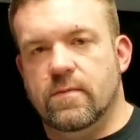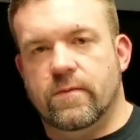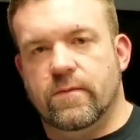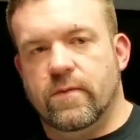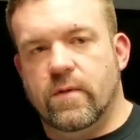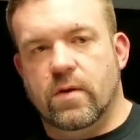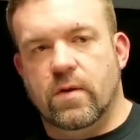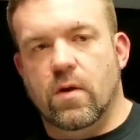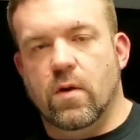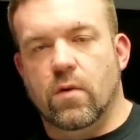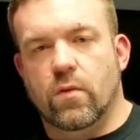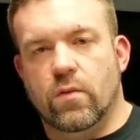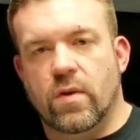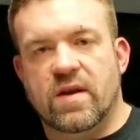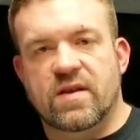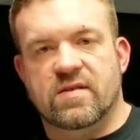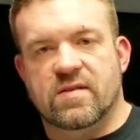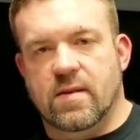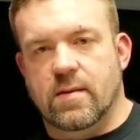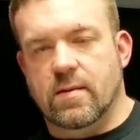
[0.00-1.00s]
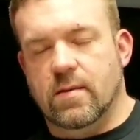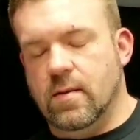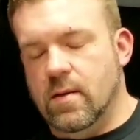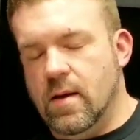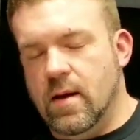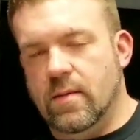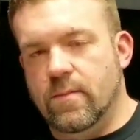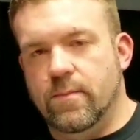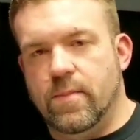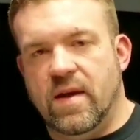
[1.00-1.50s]
for no reason.
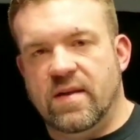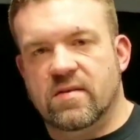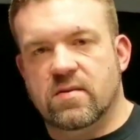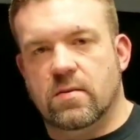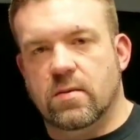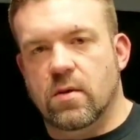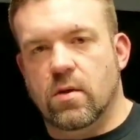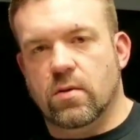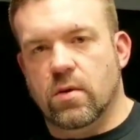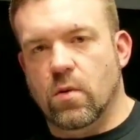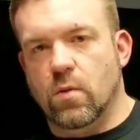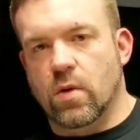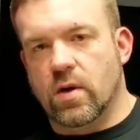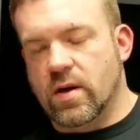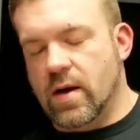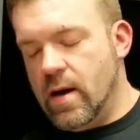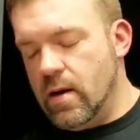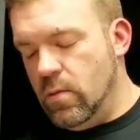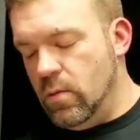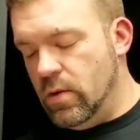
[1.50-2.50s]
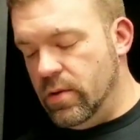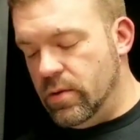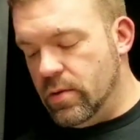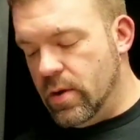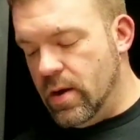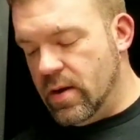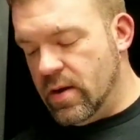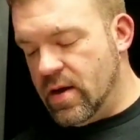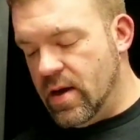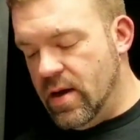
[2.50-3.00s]
I basically only work on them when
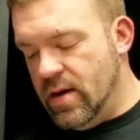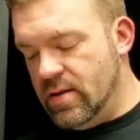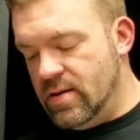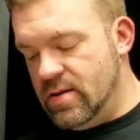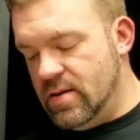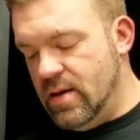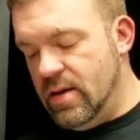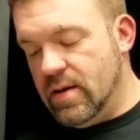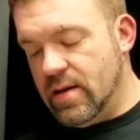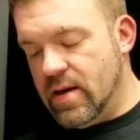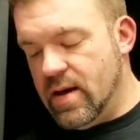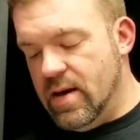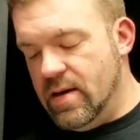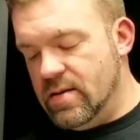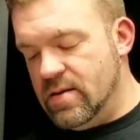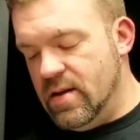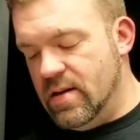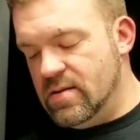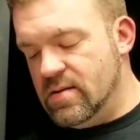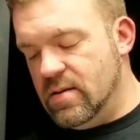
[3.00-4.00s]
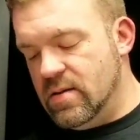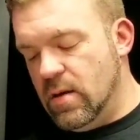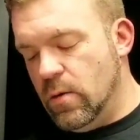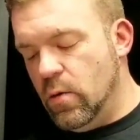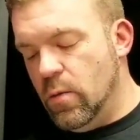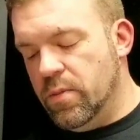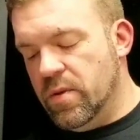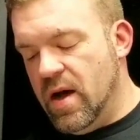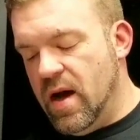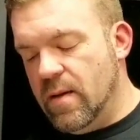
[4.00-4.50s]
they're in a contest.
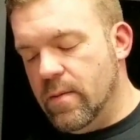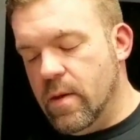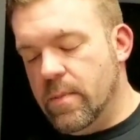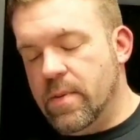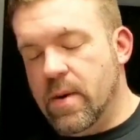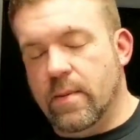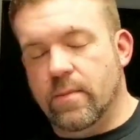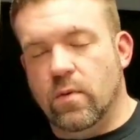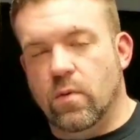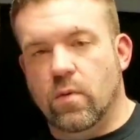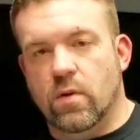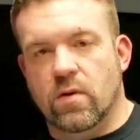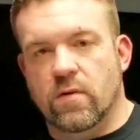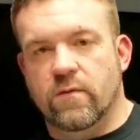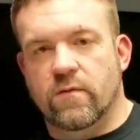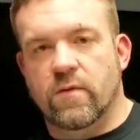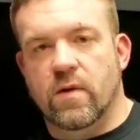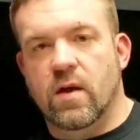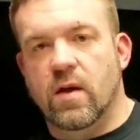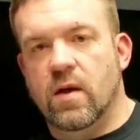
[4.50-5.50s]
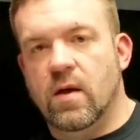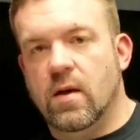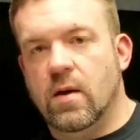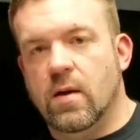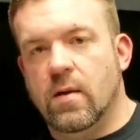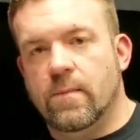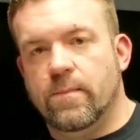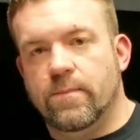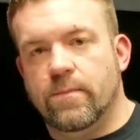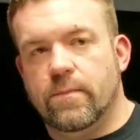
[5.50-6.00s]
Double blob, I probably would have
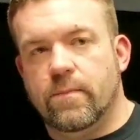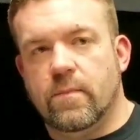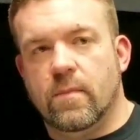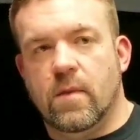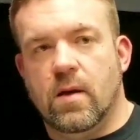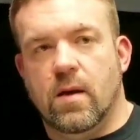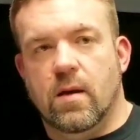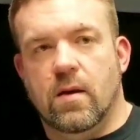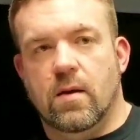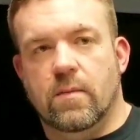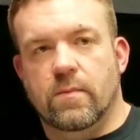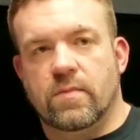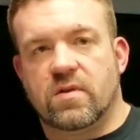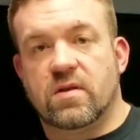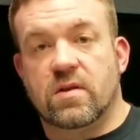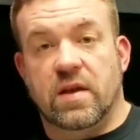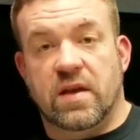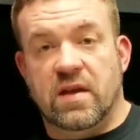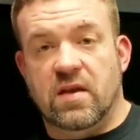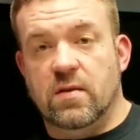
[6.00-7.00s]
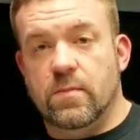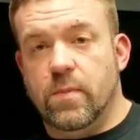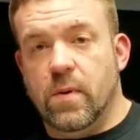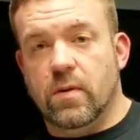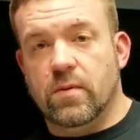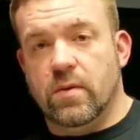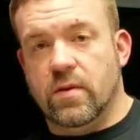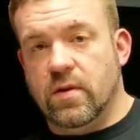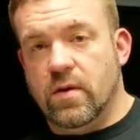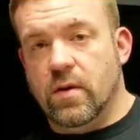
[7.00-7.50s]
cleaned
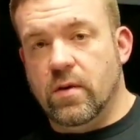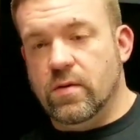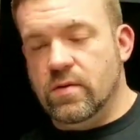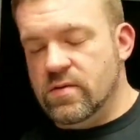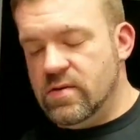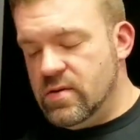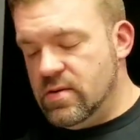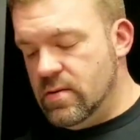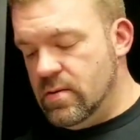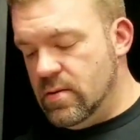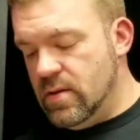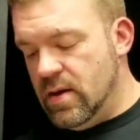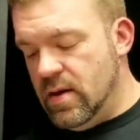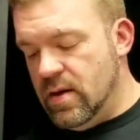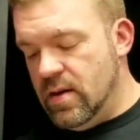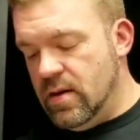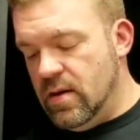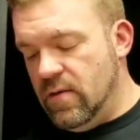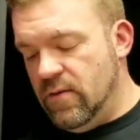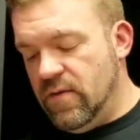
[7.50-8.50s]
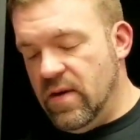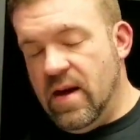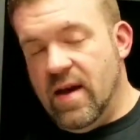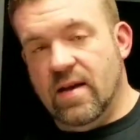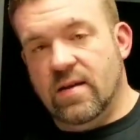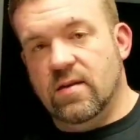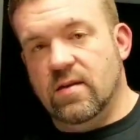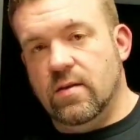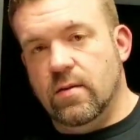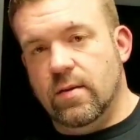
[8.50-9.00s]
both of those. If I
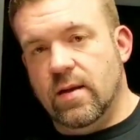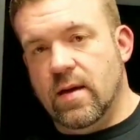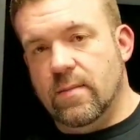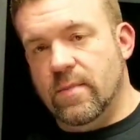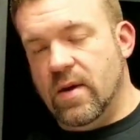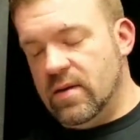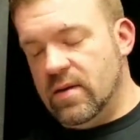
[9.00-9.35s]
had to do that